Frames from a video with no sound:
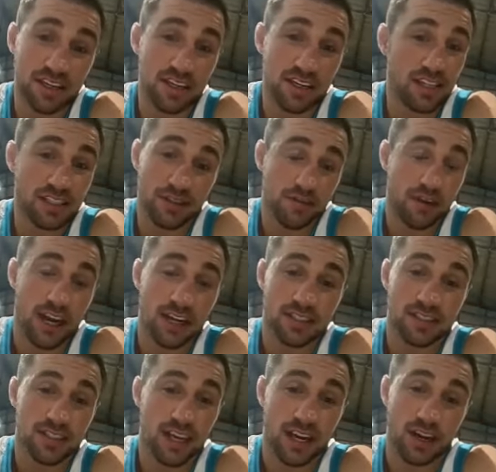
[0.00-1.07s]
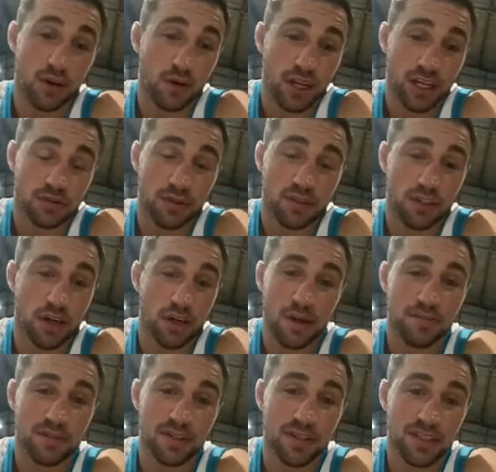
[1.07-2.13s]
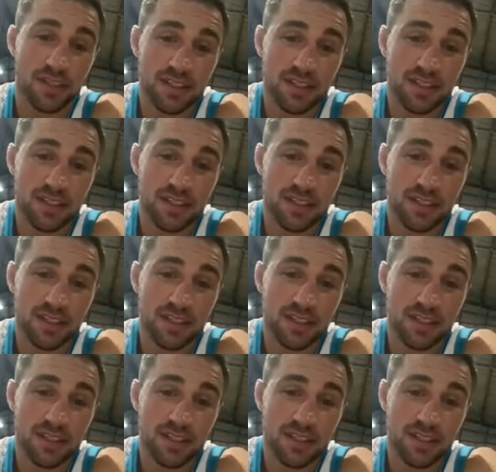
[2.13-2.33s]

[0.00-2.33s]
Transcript: That's a fact. I know that's what's going to happen.